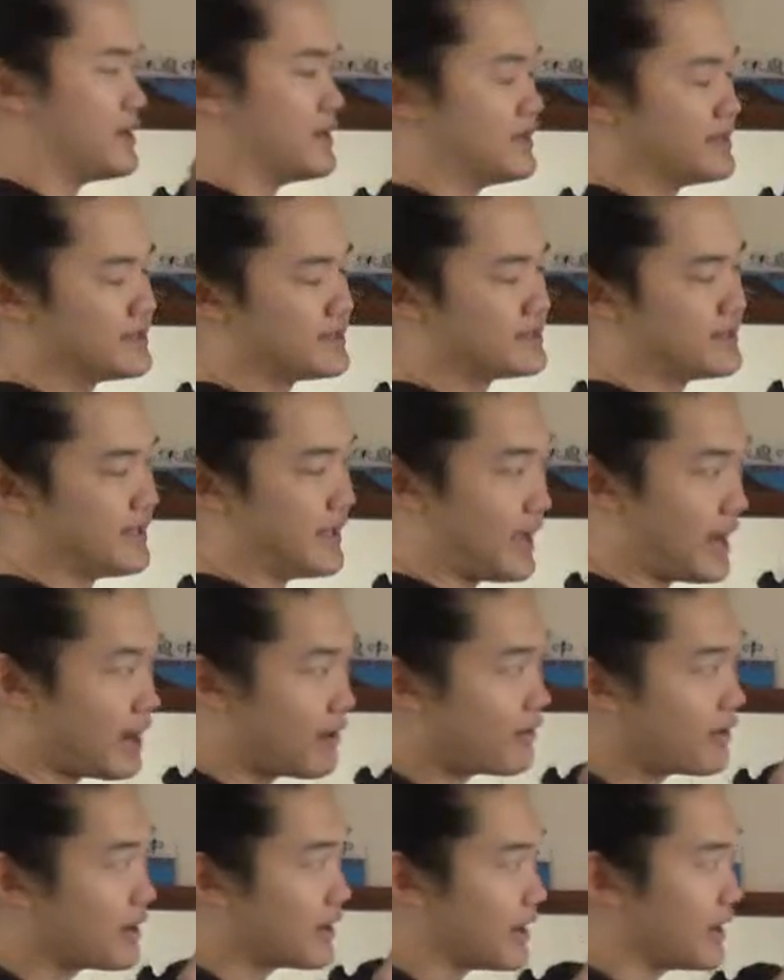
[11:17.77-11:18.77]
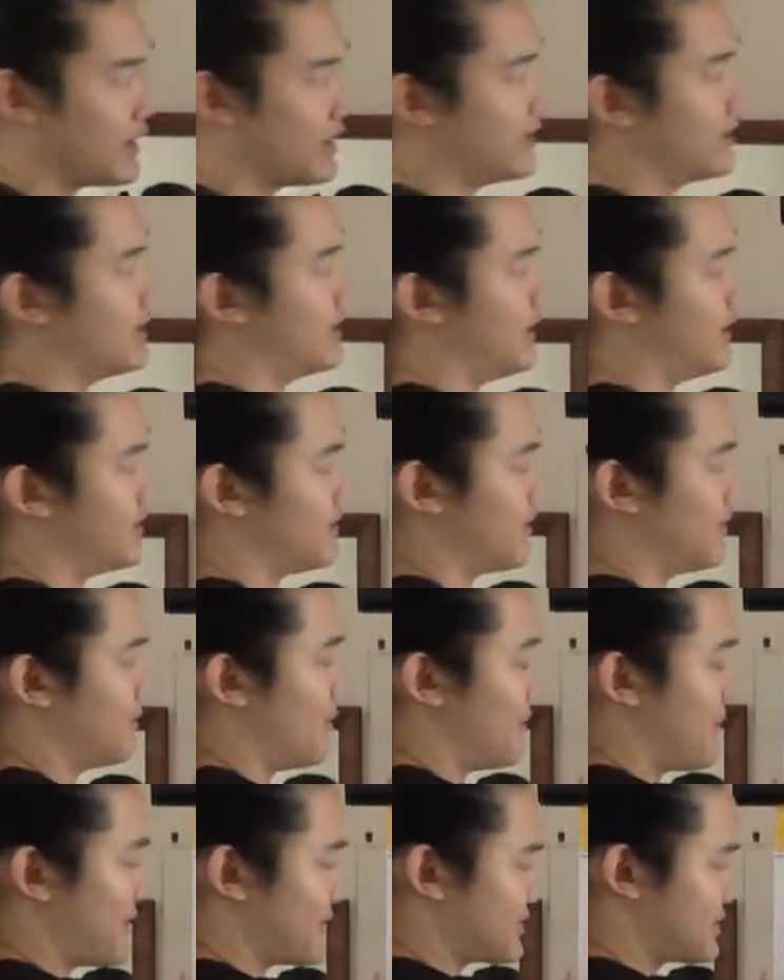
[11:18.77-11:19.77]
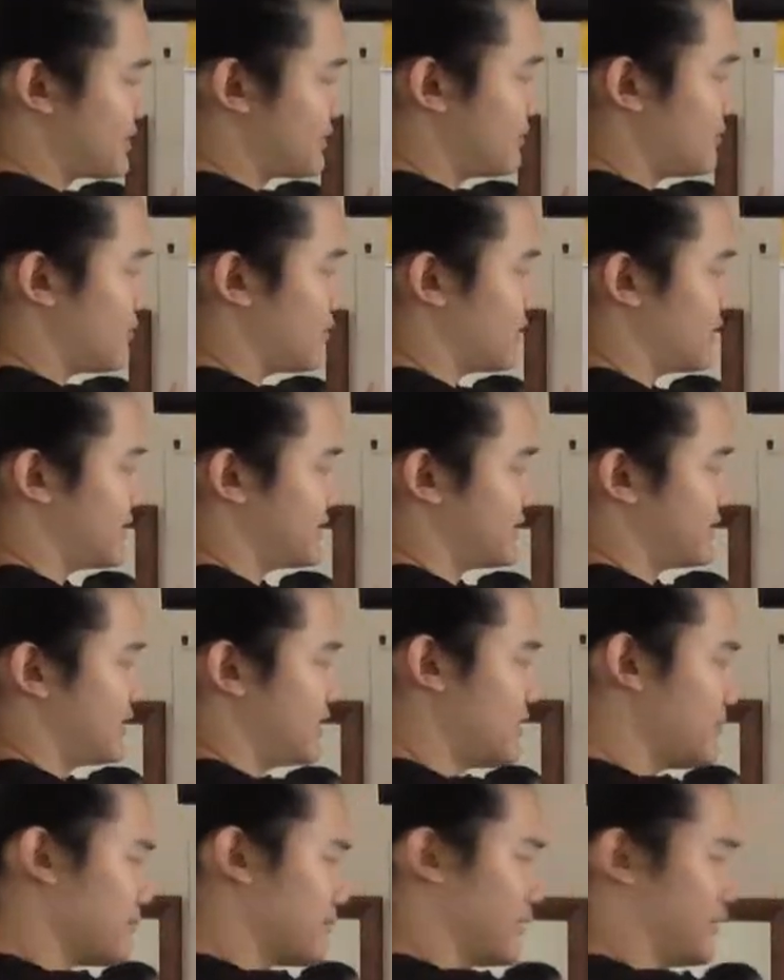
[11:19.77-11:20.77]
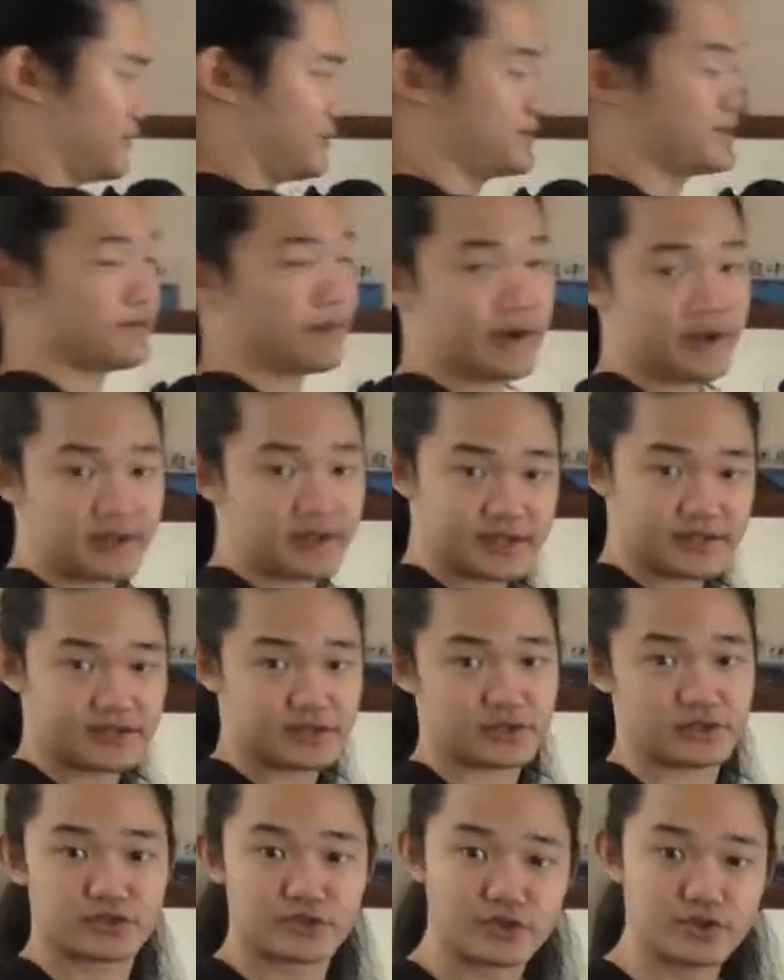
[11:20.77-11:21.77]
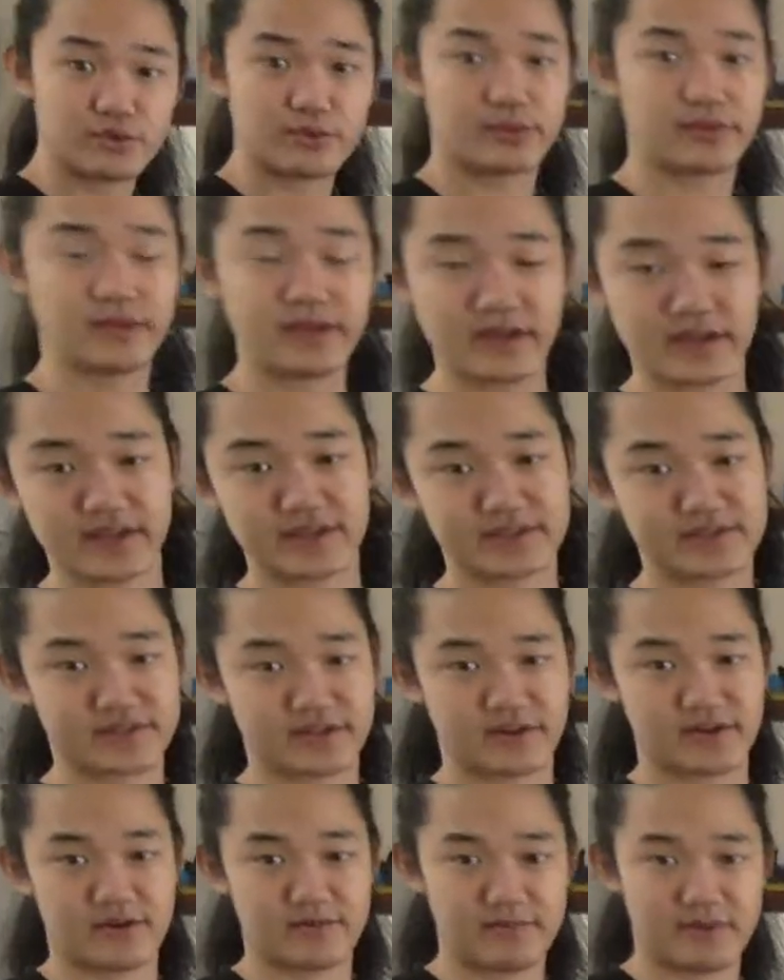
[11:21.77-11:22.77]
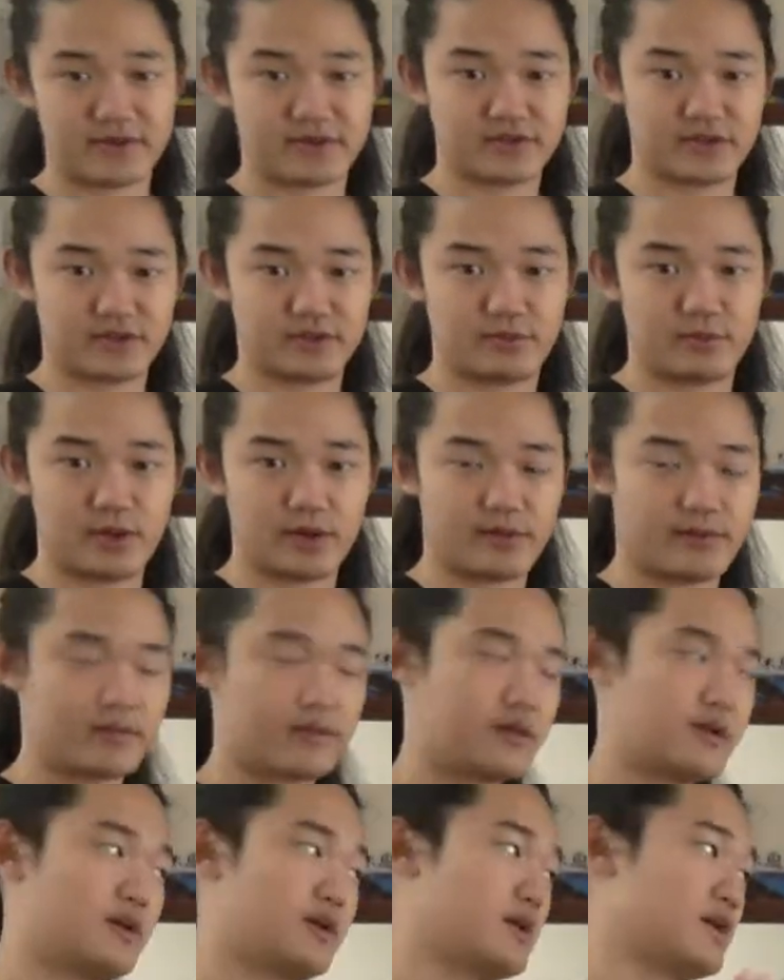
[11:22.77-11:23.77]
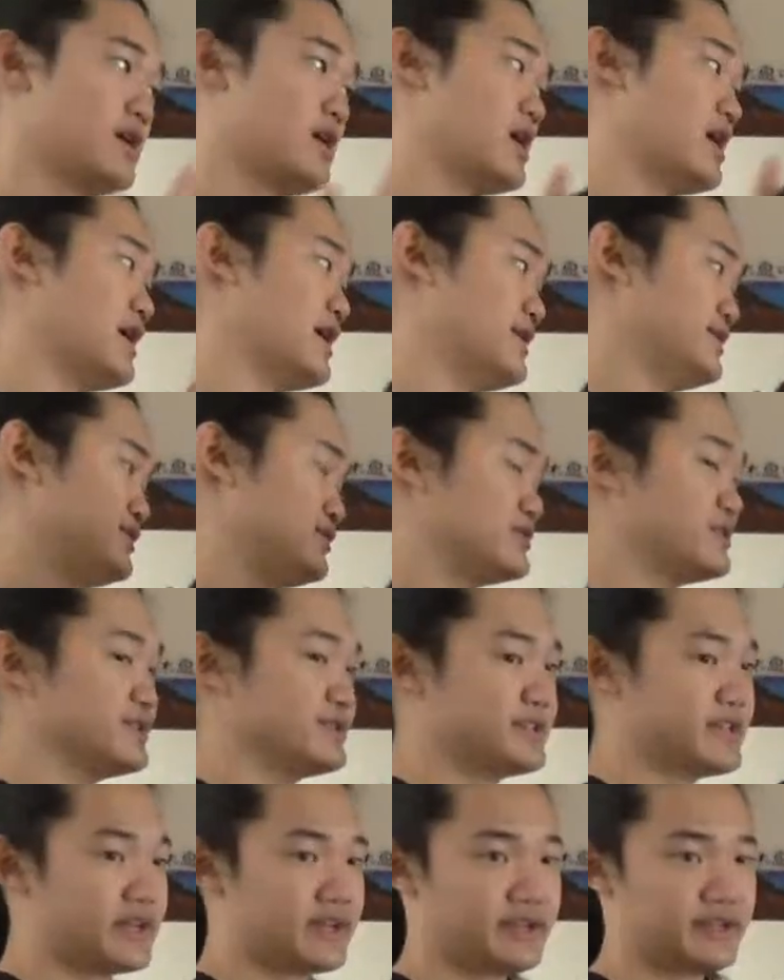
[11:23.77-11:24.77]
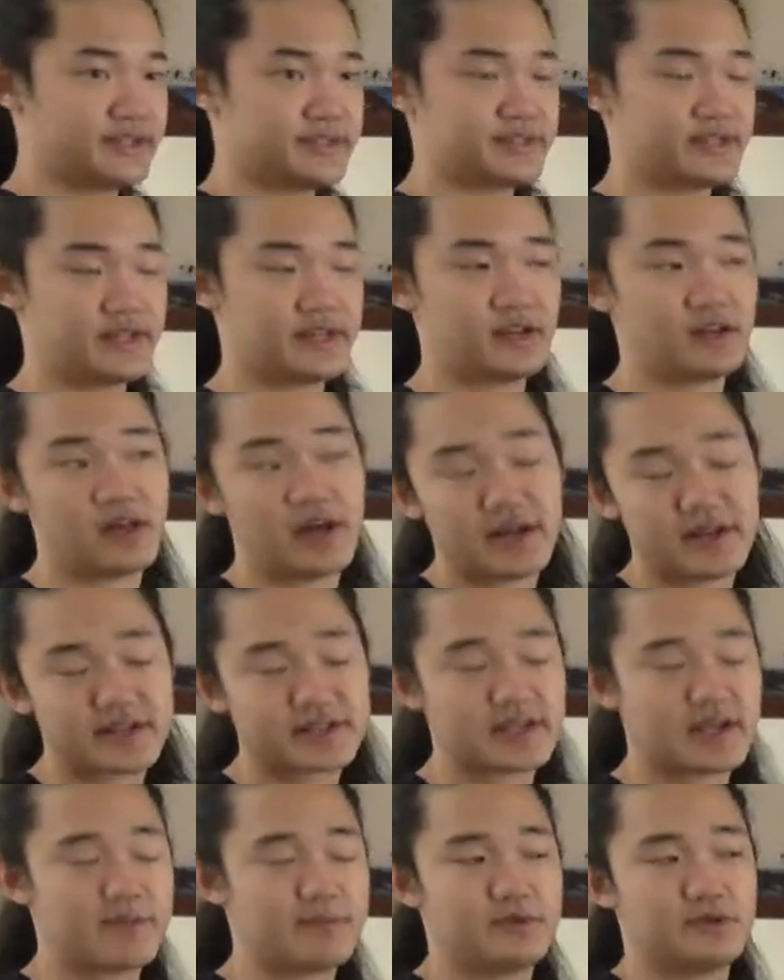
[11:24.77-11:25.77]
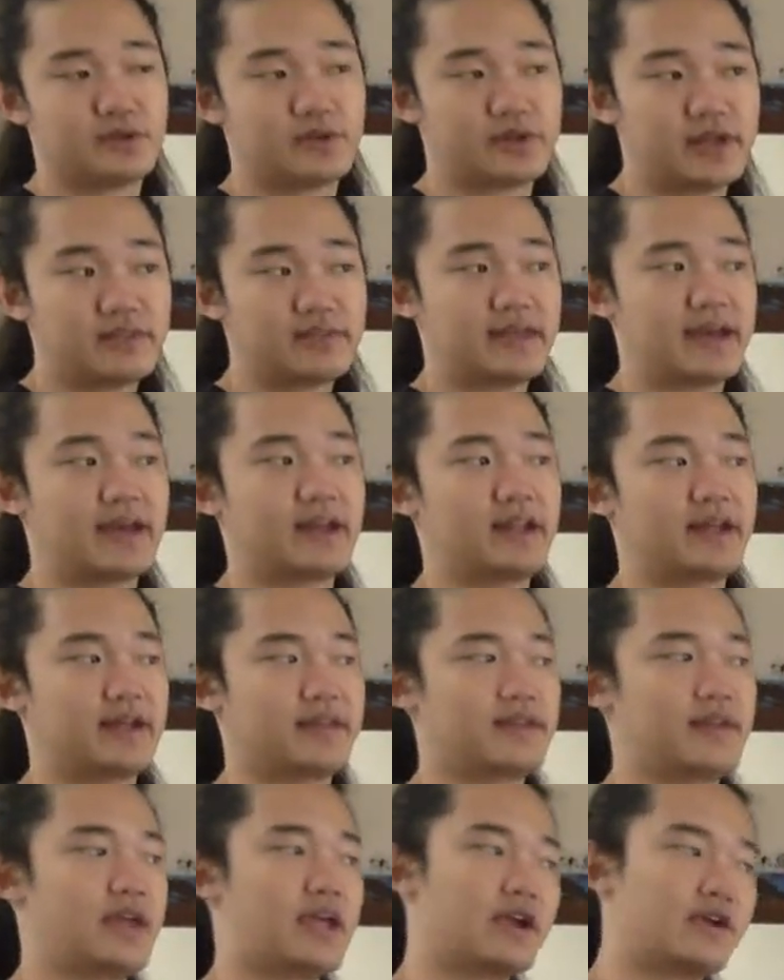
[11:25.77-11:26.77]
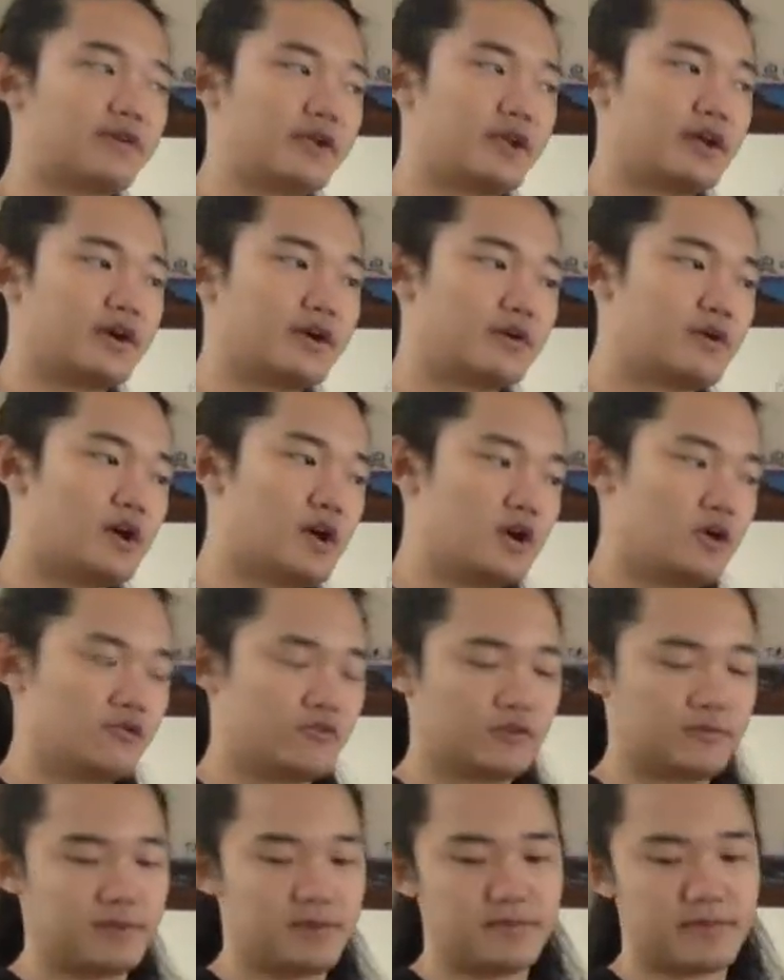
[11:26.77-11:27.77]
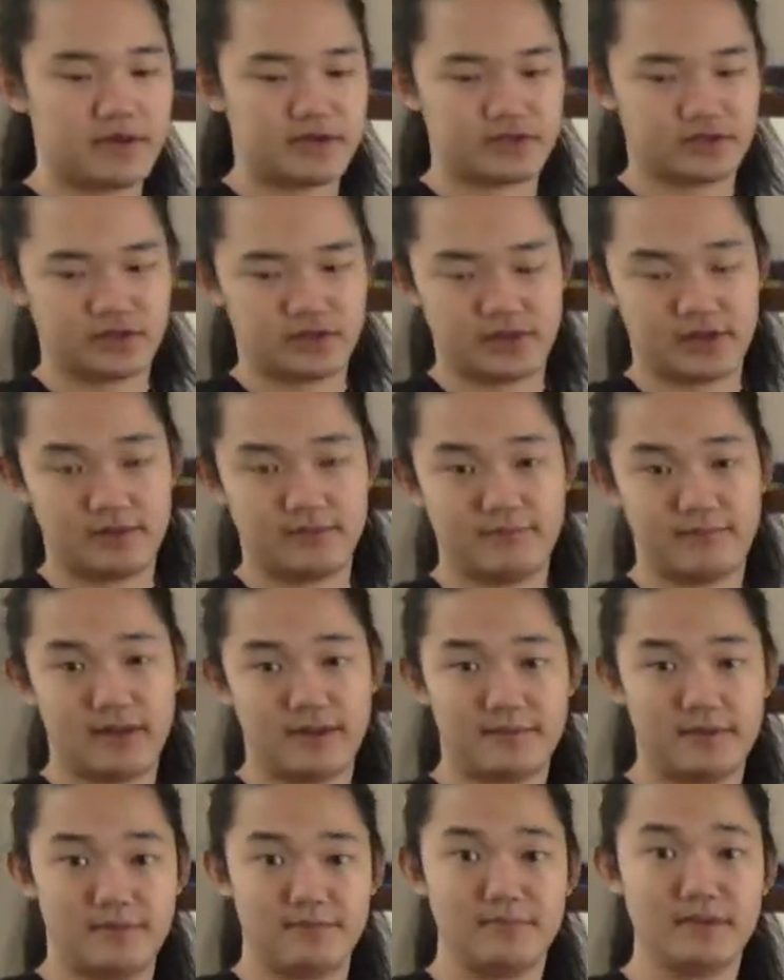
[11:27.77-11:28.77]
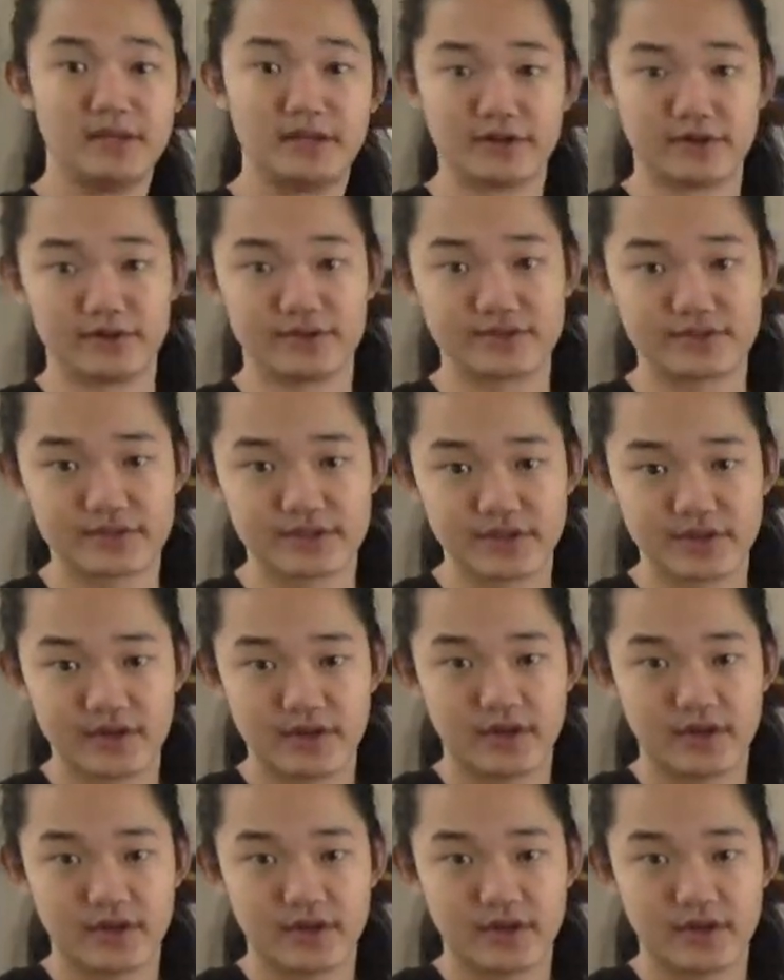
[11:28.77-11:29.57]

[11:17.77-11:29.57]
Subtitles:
is the area the momentum or is it the impulse, right? Because there's two things that are measured with Newton seconds. And a lot of times you'll get that, like the area will be measured in maybe meters,